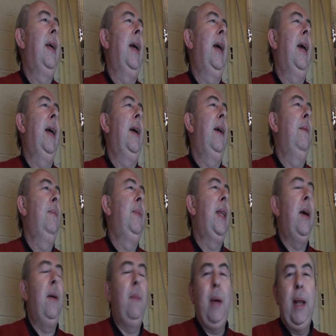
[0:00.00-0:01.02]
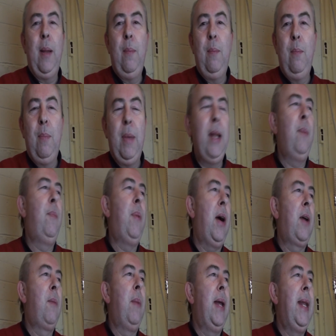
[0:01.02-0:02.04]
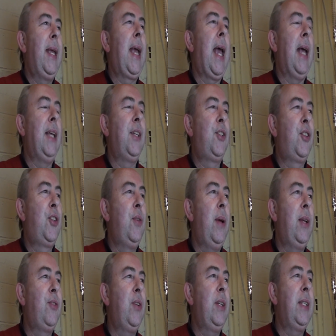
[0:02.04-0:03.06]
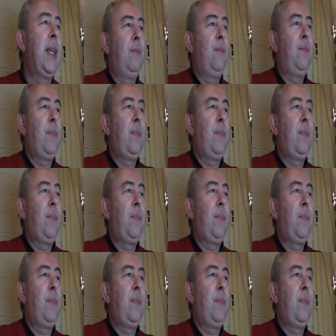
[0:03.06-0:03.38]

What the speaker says: Now Manapak Manik has 2 entries,